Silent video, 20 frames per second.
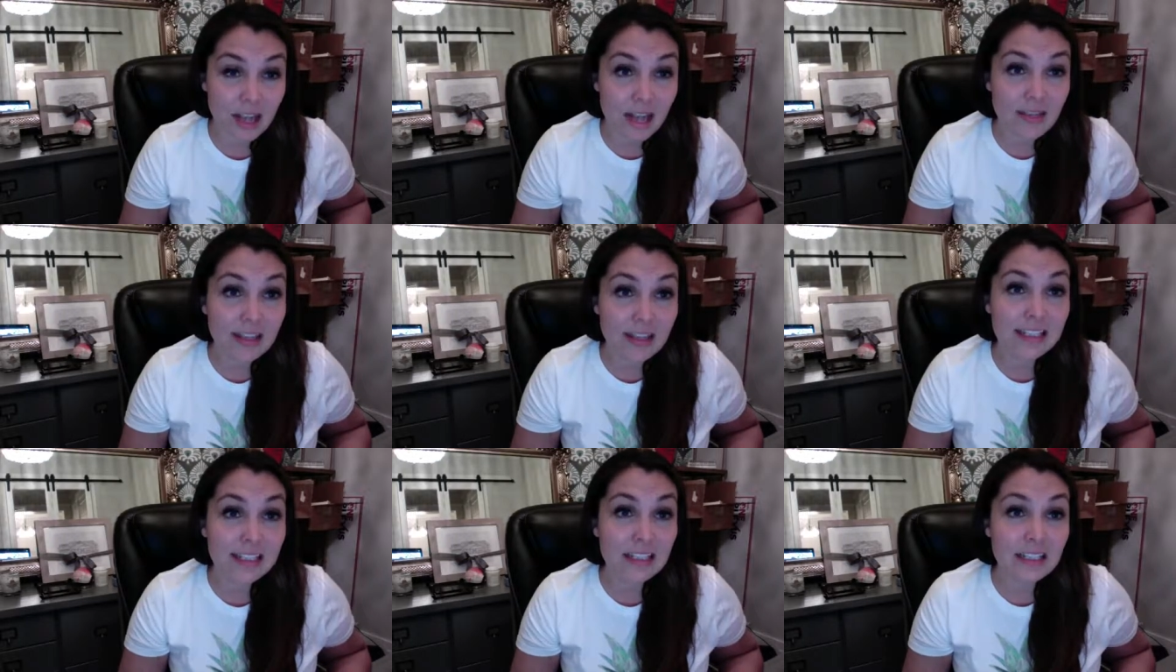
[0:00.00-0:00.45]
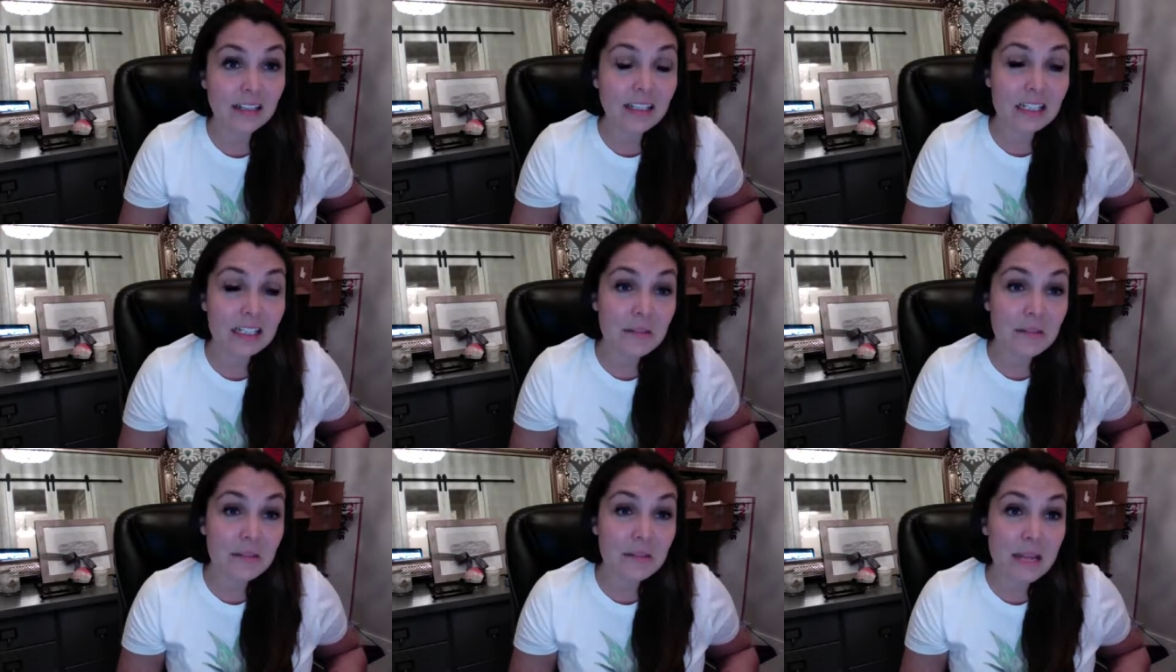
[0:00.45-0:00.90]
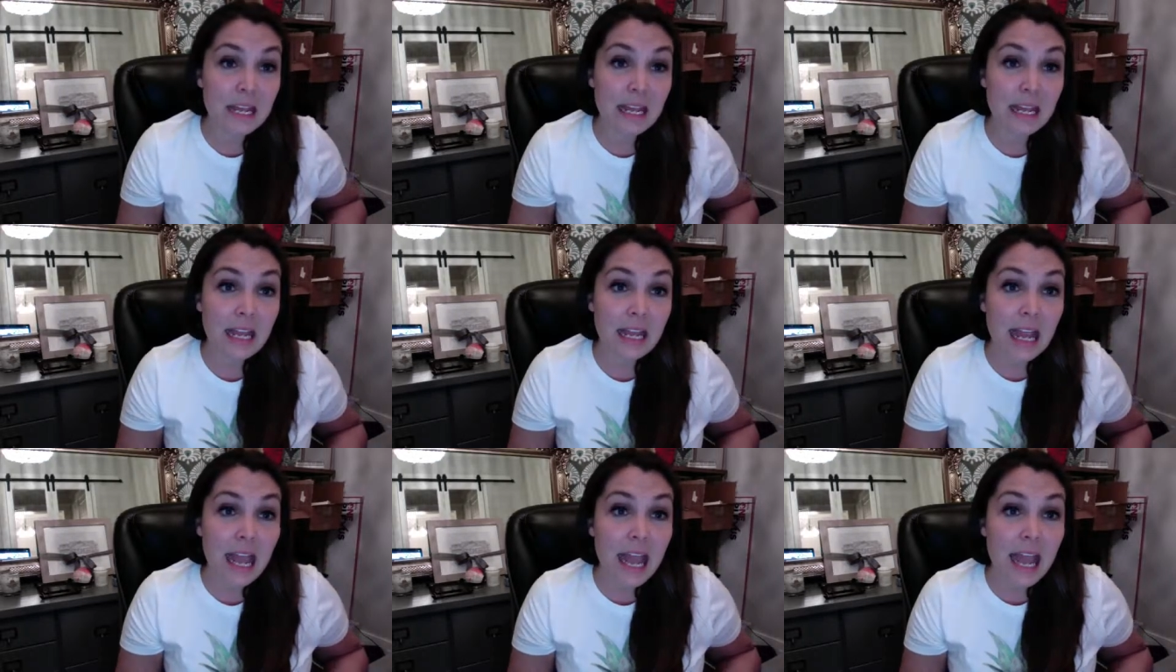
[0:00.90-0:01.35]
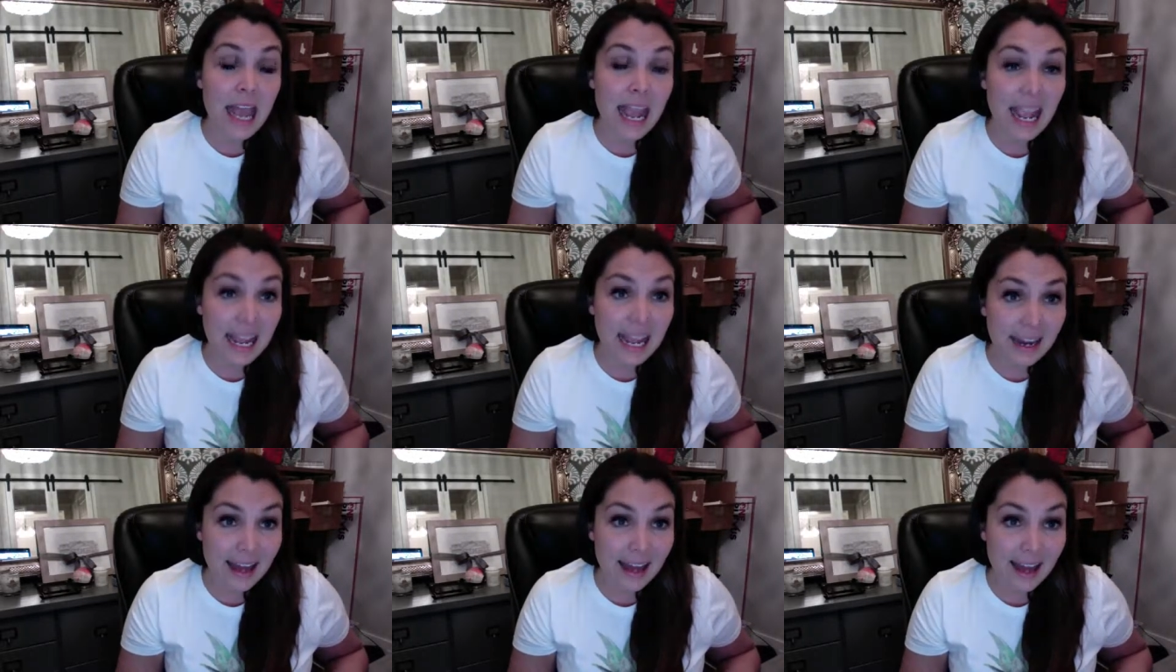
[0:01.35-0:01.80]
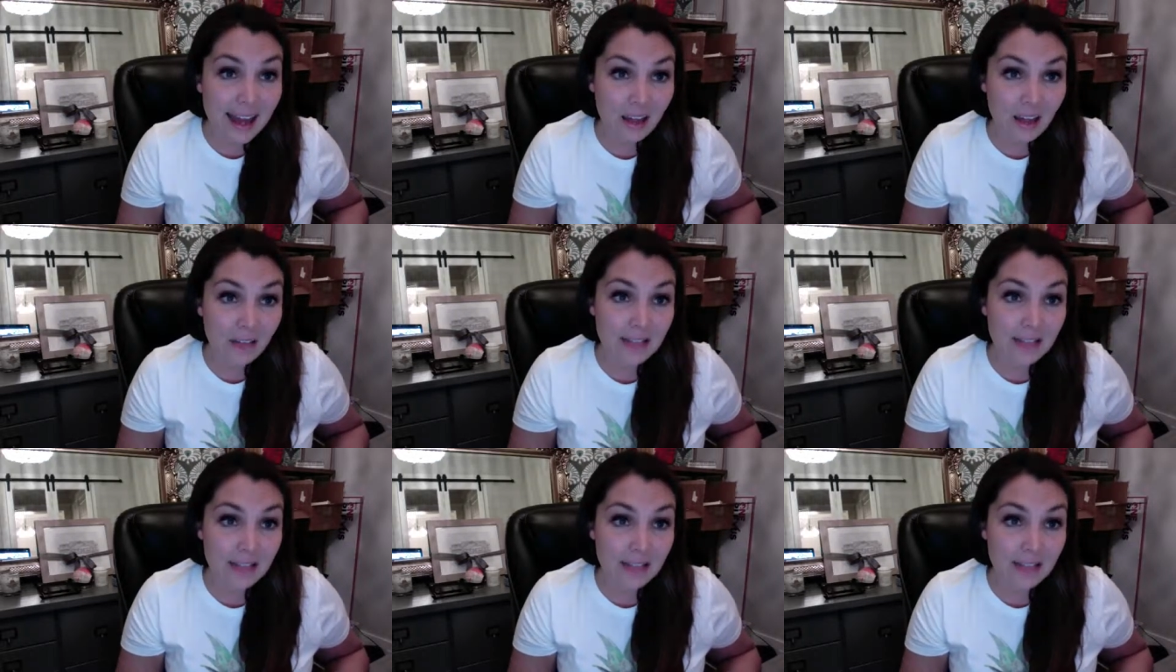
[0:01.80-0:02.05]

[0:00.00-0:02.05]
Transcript: They still need to be handheld.